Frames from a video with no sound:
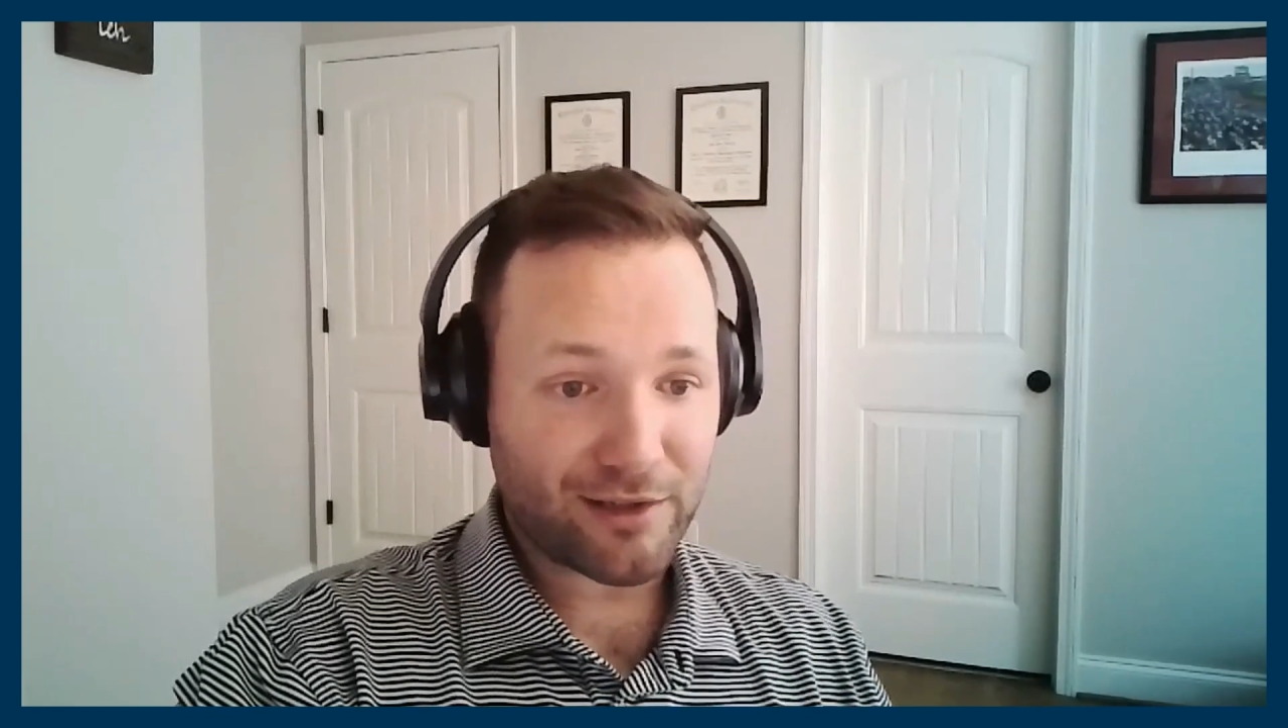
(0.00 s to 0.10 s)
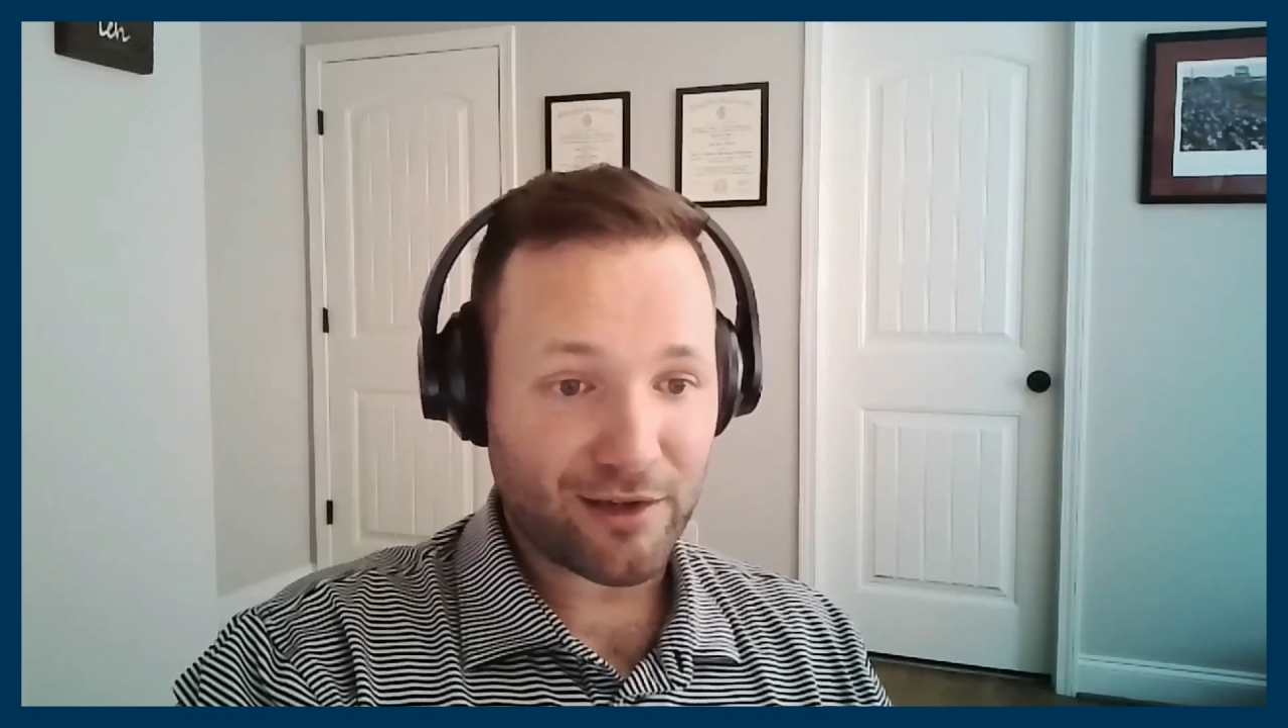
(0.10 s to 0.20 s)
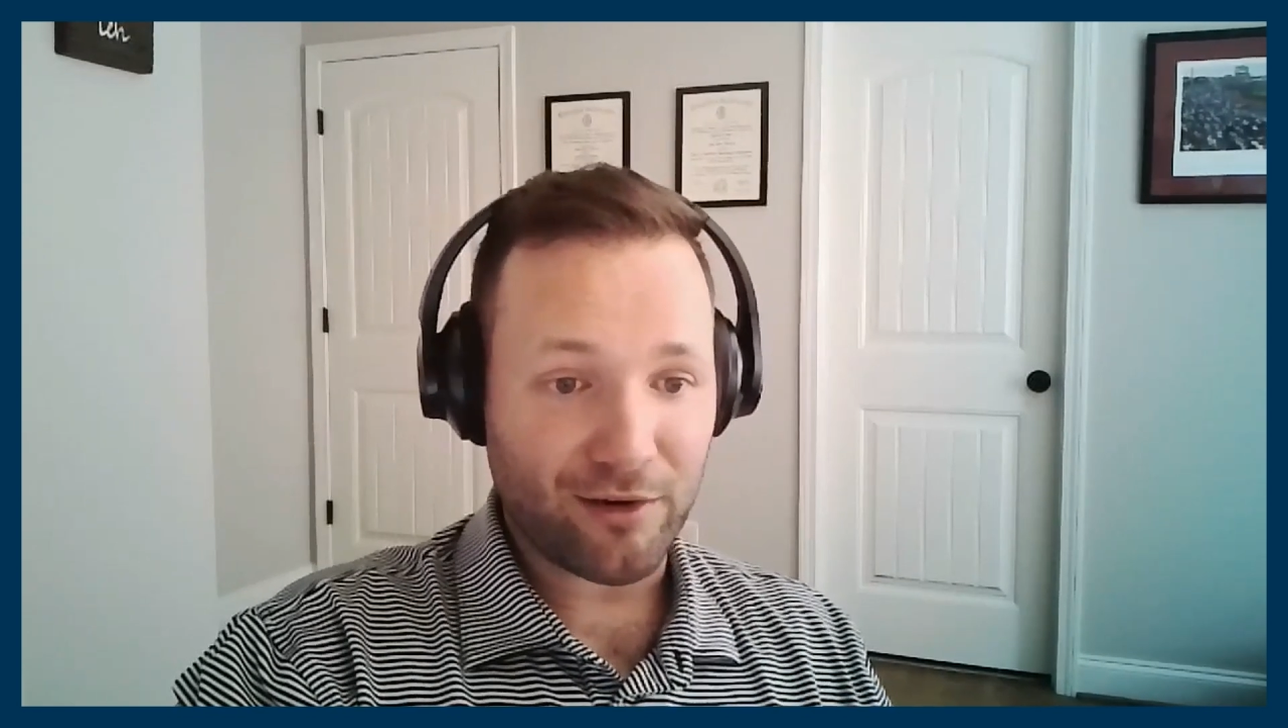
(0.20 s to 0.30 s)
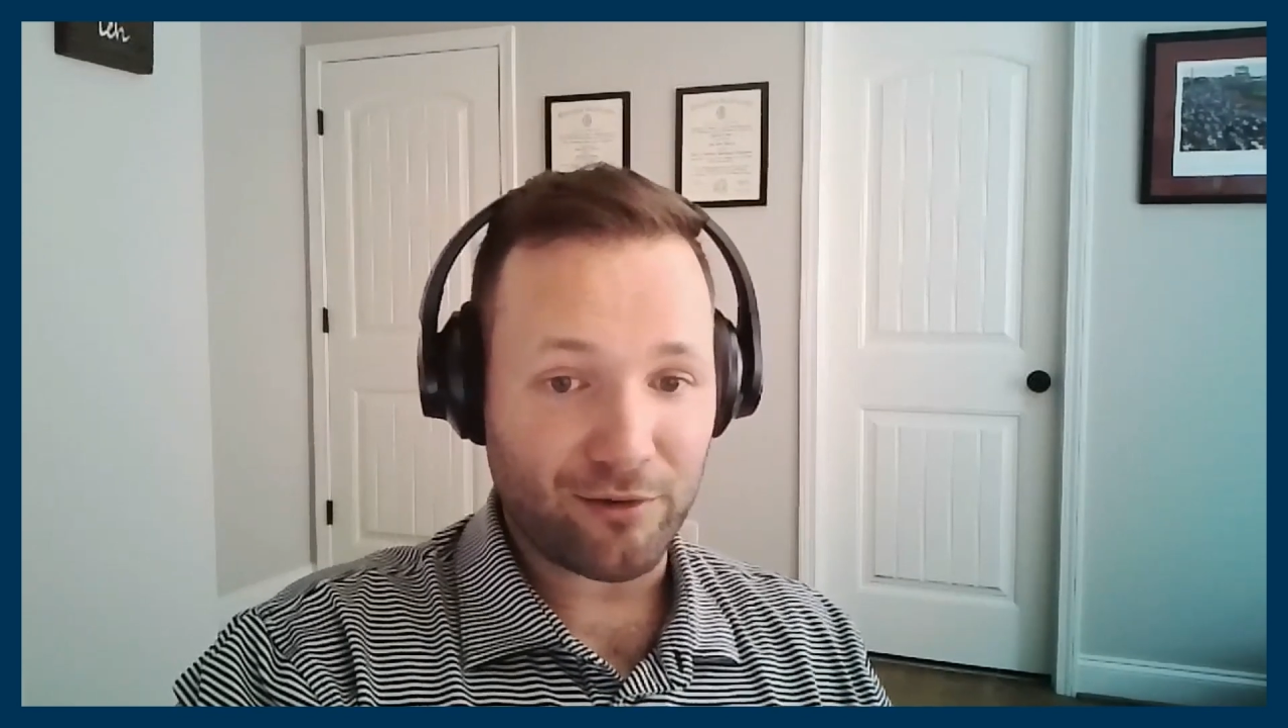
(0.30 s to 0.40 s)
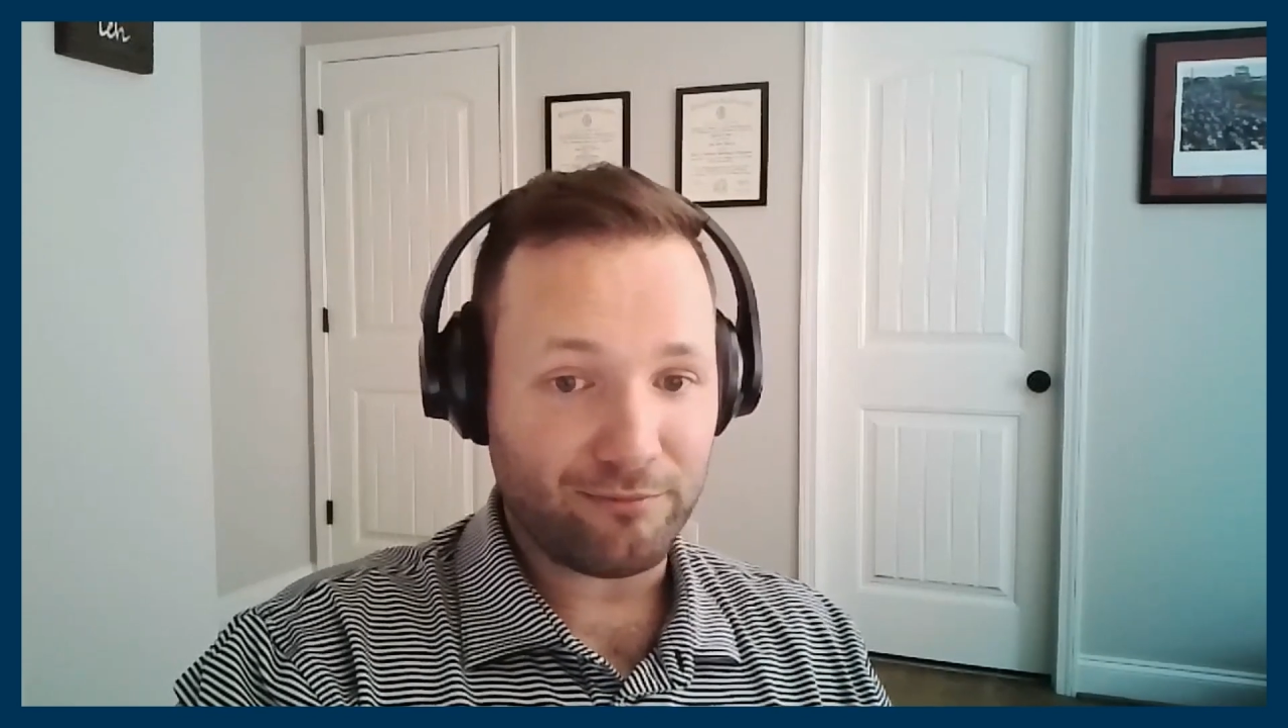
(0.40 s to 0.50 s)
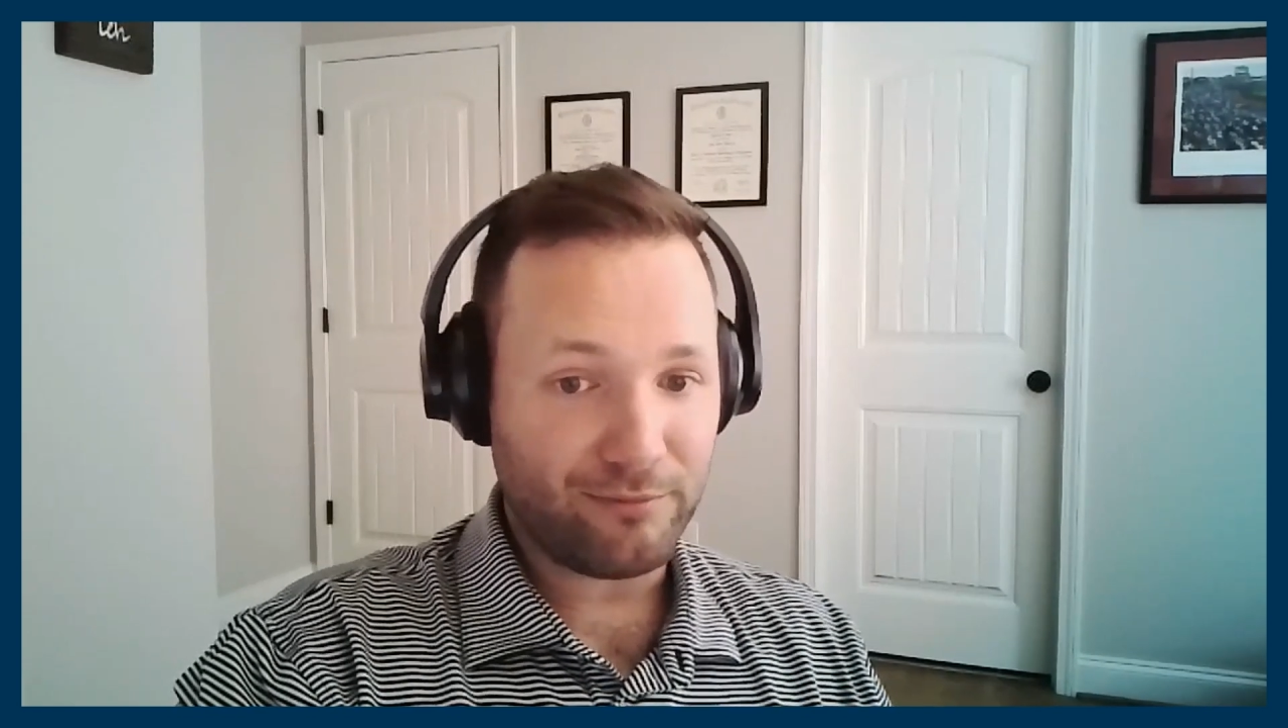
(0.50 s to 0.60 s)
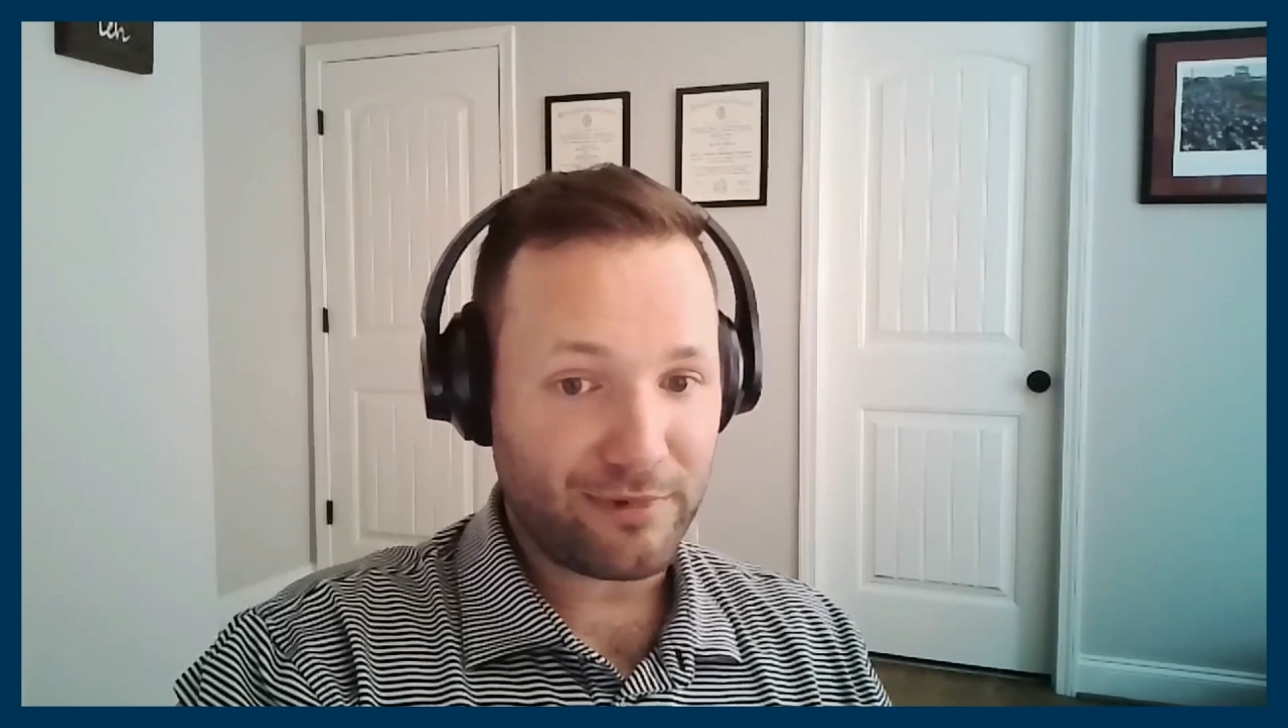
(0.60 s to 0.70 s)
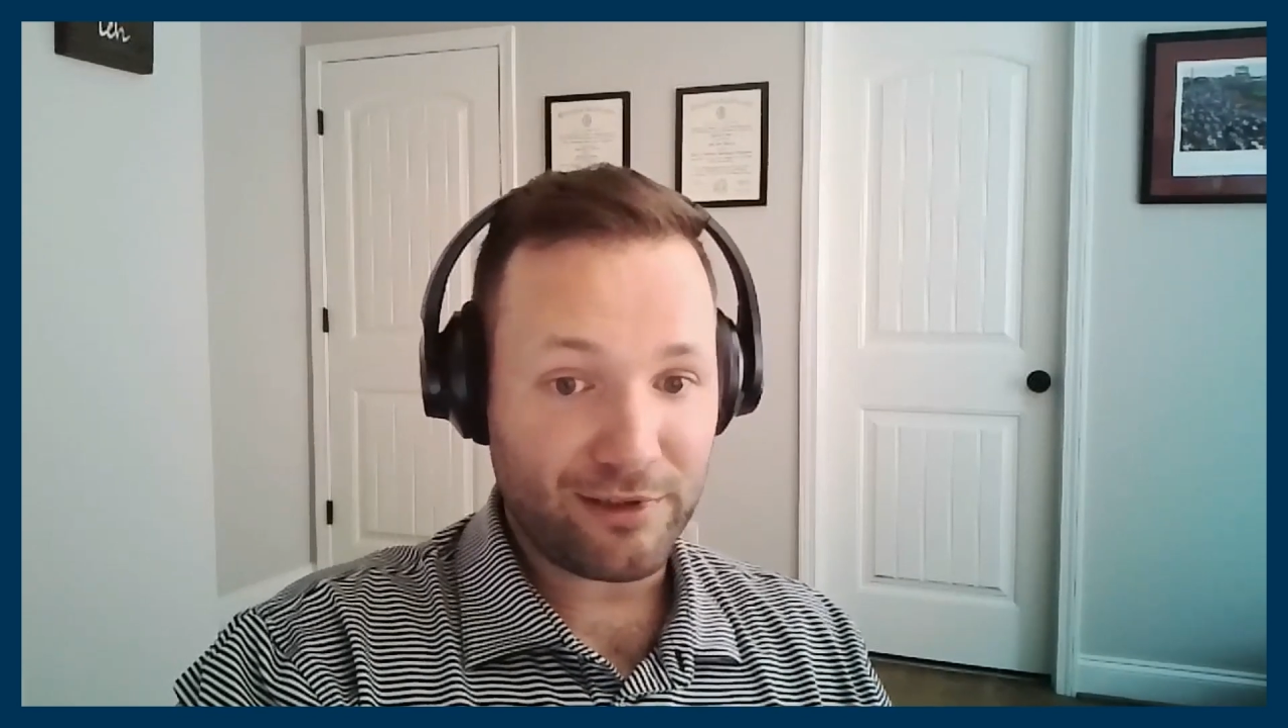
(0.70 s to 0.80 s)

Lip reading: And so